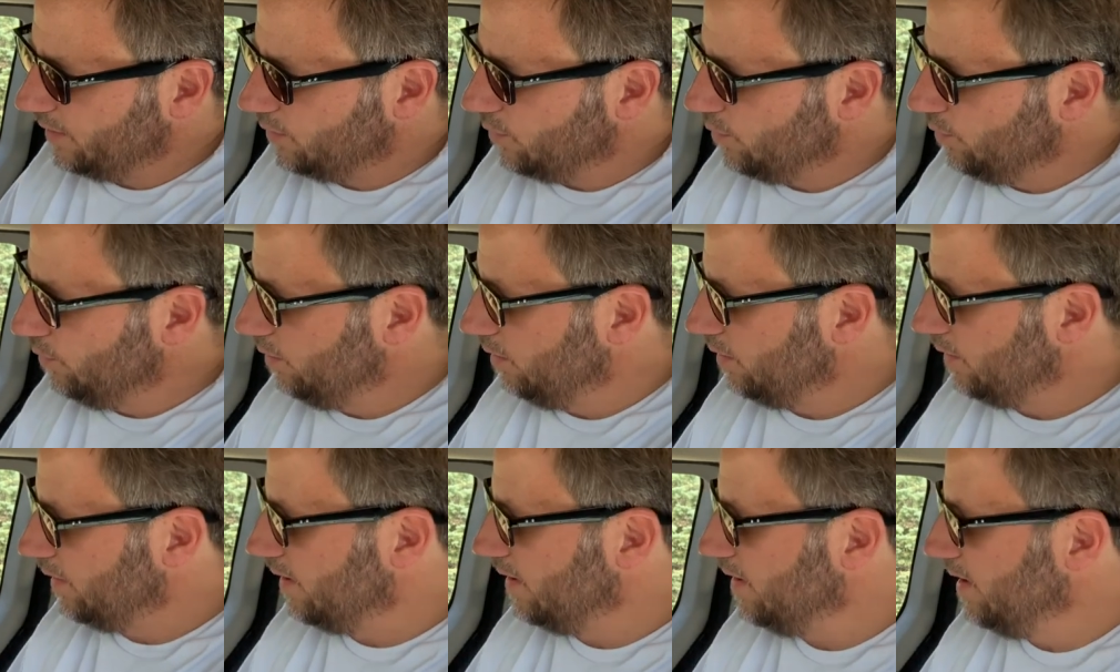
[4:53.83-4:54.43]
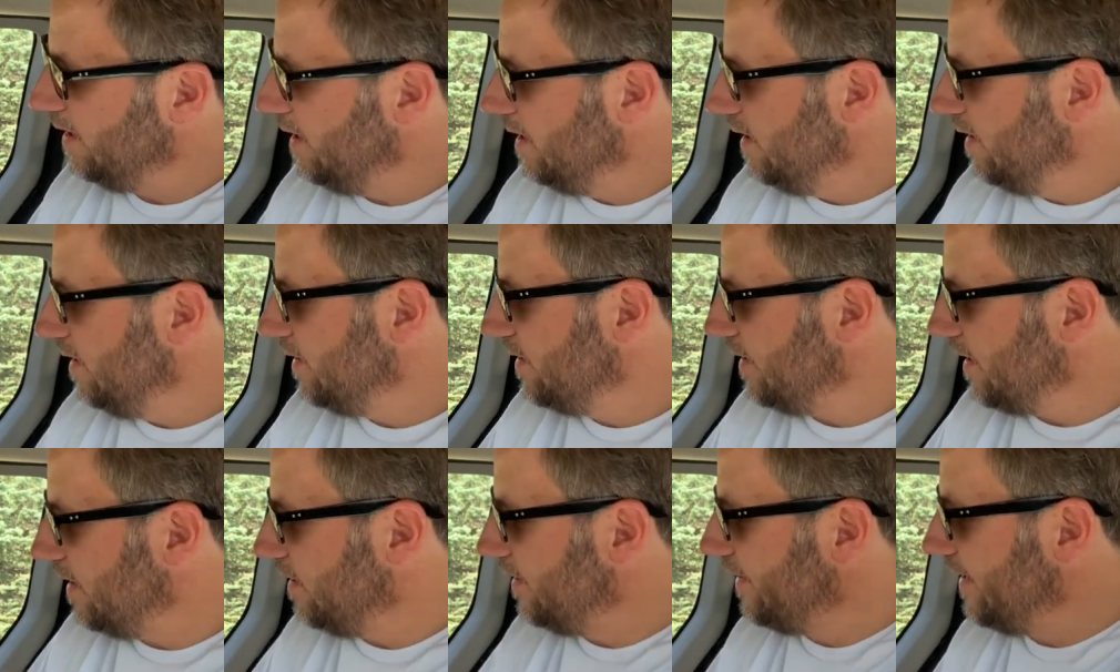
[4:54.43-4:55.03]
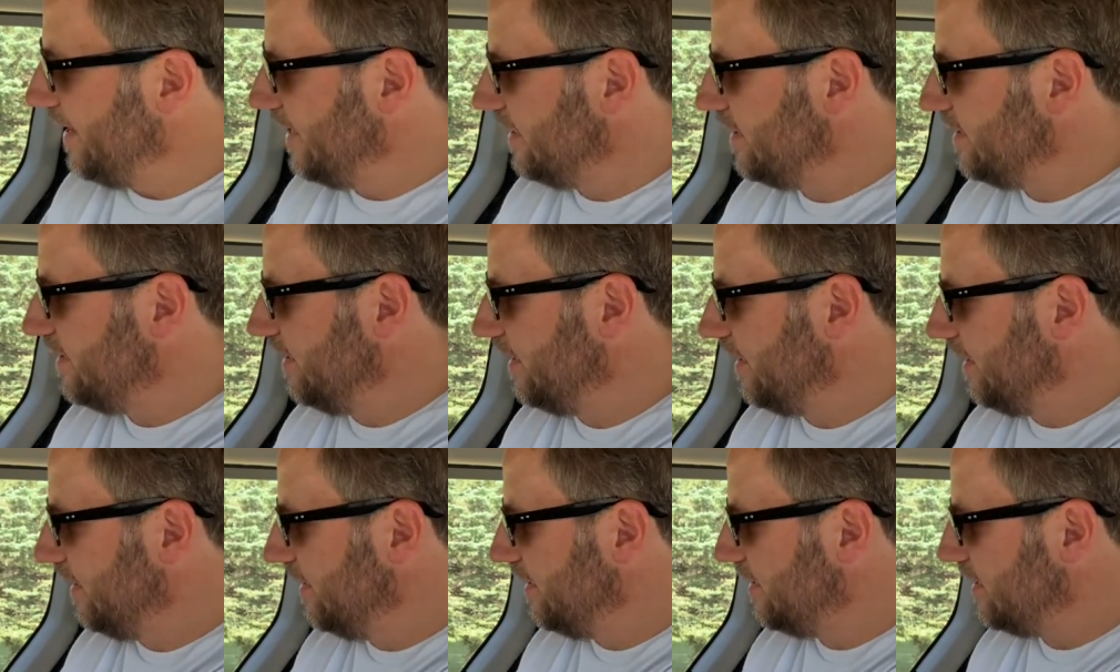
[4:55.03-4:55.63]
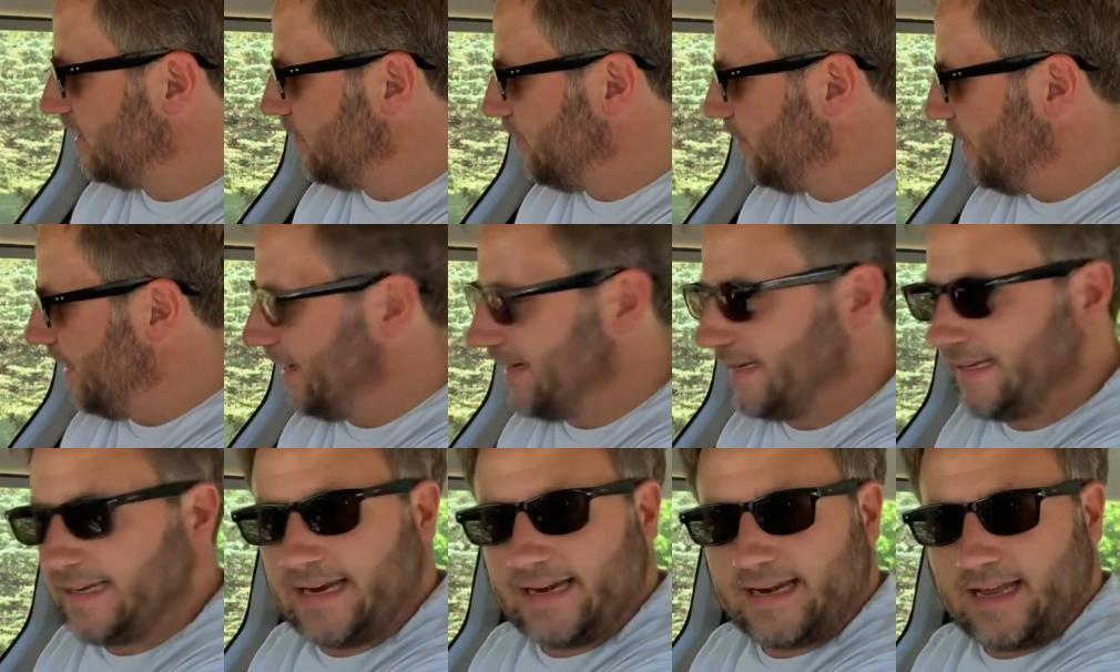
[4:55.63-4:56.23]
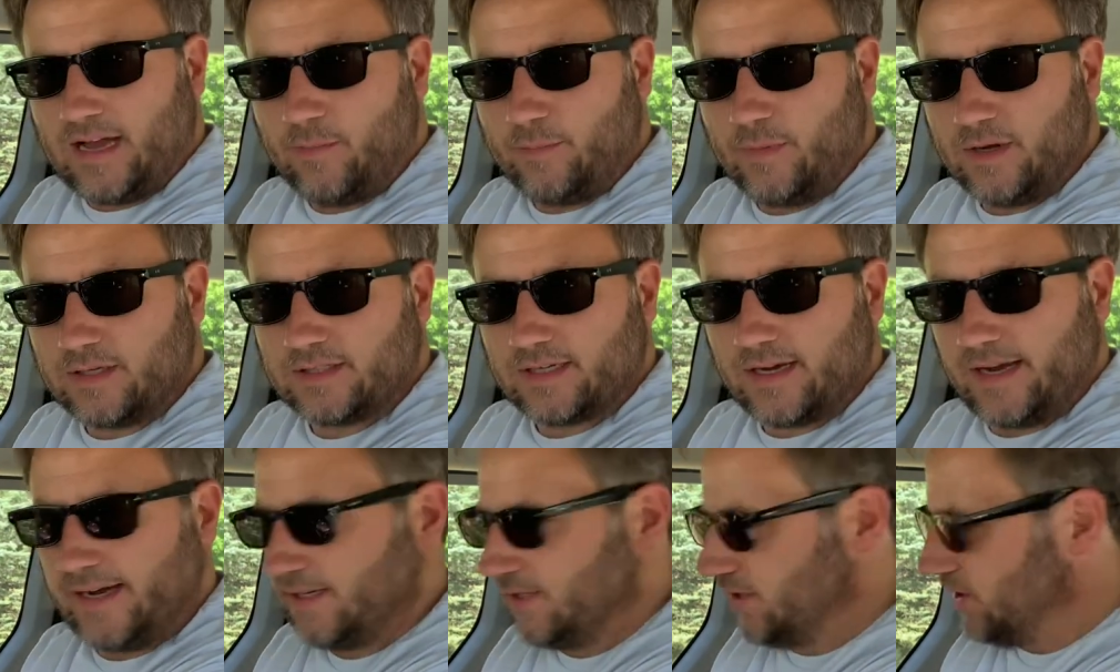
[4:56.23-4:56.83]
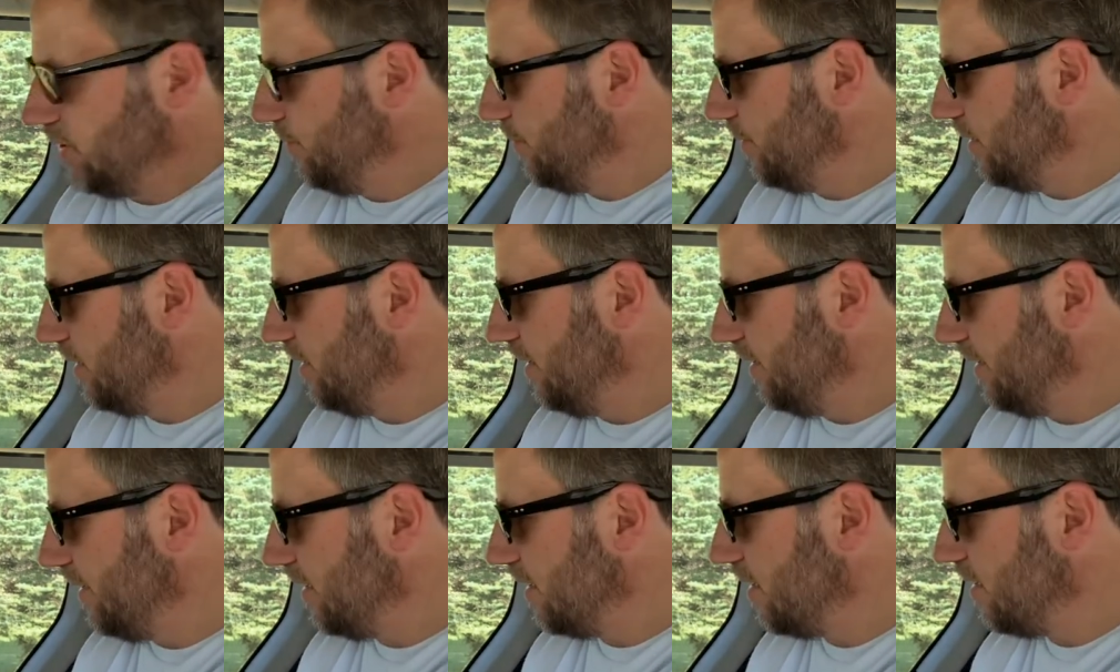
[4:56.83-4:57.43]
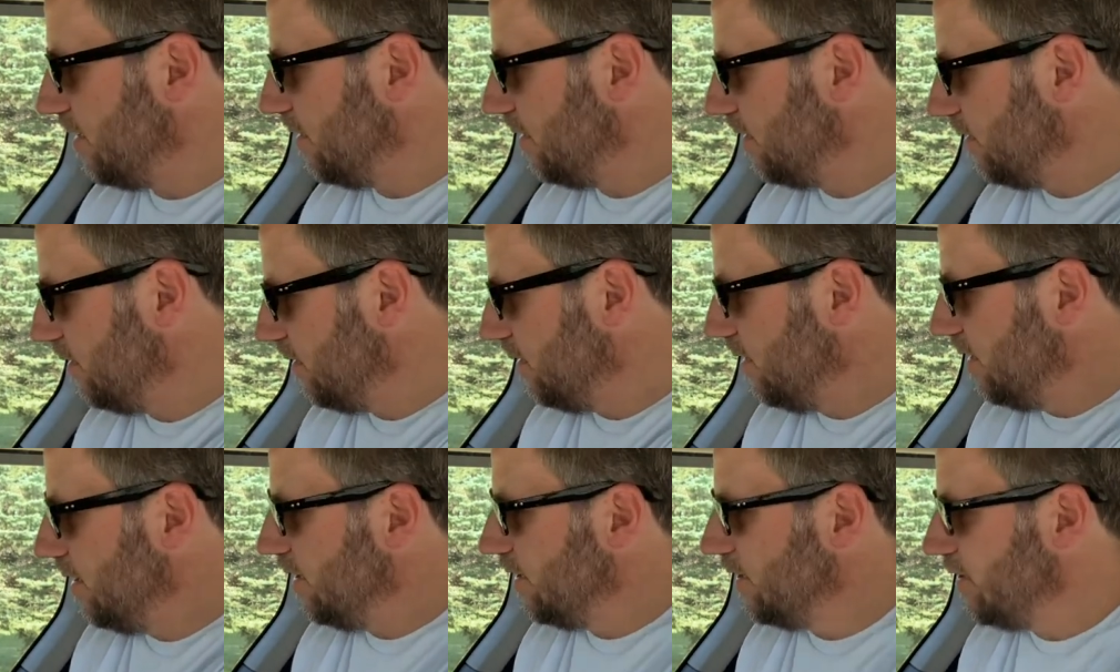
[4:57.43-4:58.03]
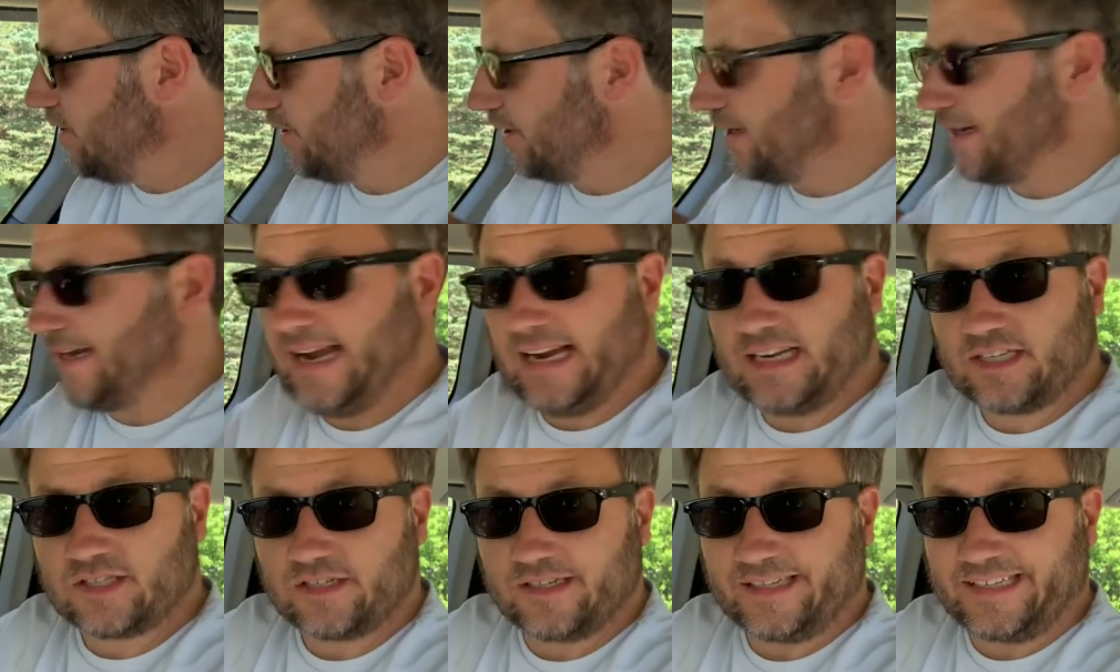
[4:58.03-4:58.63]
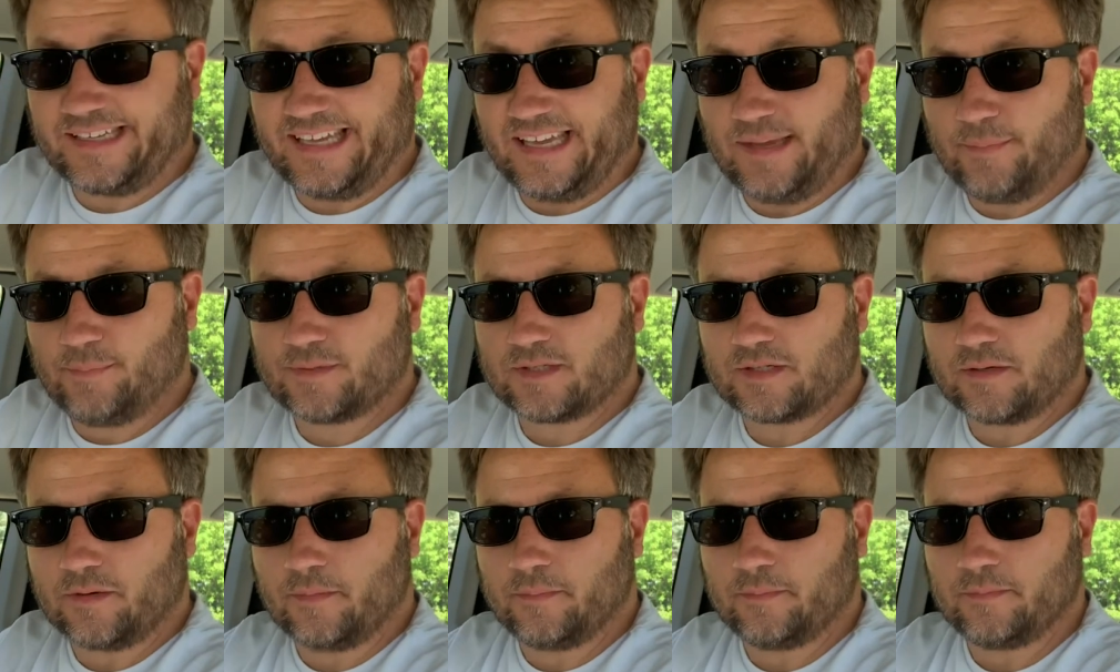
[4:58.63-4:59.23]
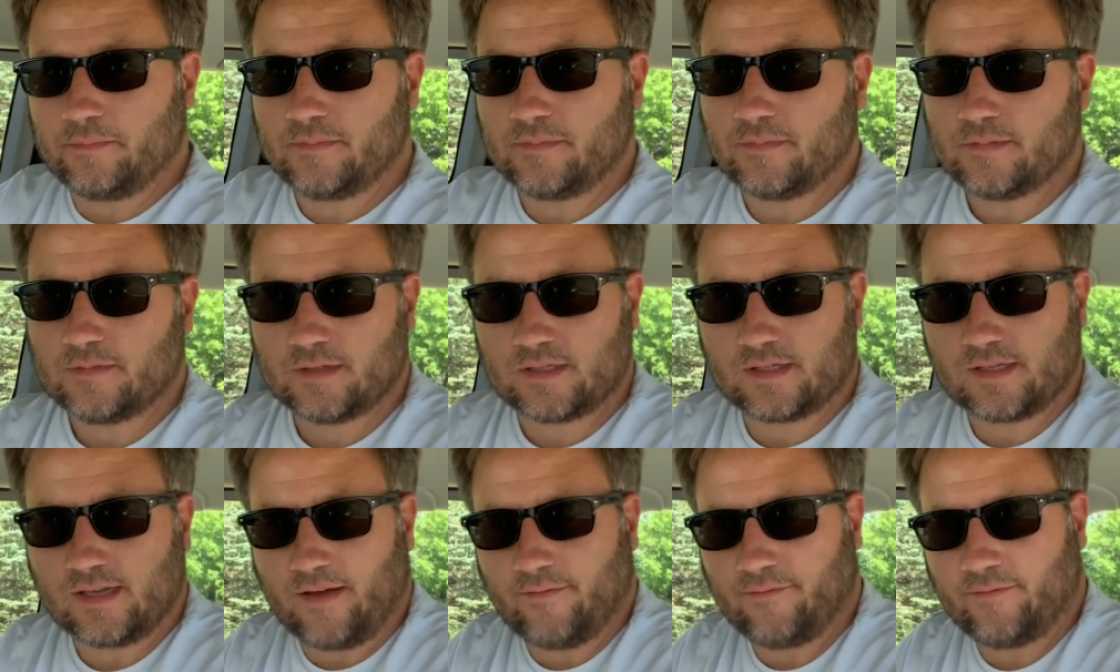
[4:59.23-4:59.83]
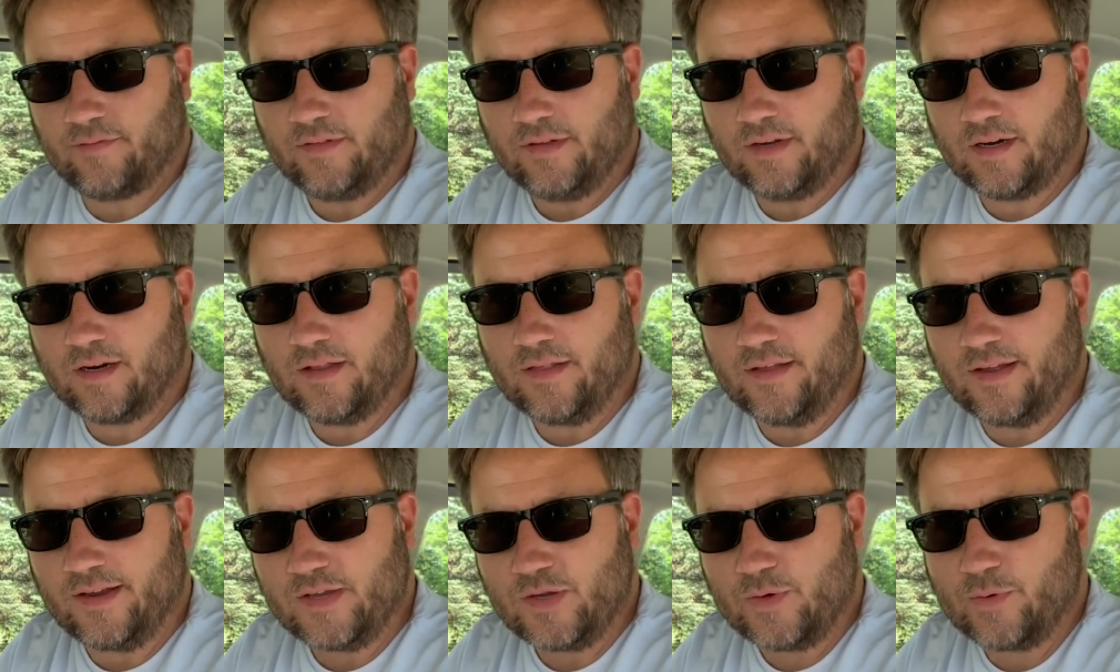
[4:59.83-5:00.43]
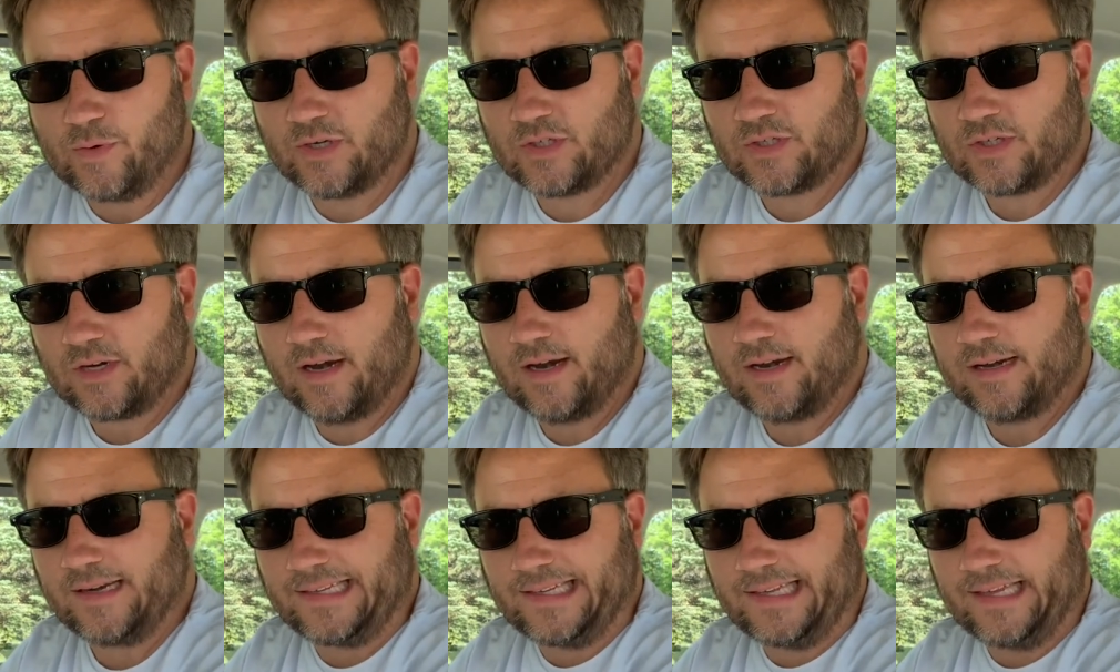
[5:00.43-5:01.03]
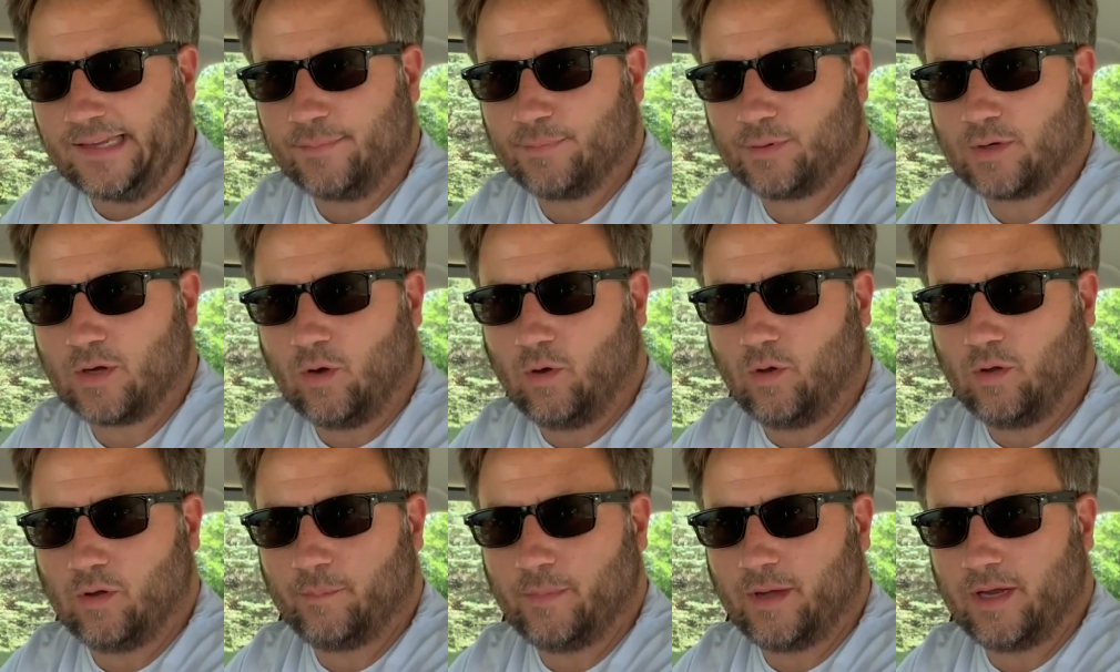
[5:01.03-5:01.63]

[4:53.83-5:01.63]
cooler. The other nice thing is, depending on how much ice you put in there, you could actually keep some stuff in there that you were trying to keep cold.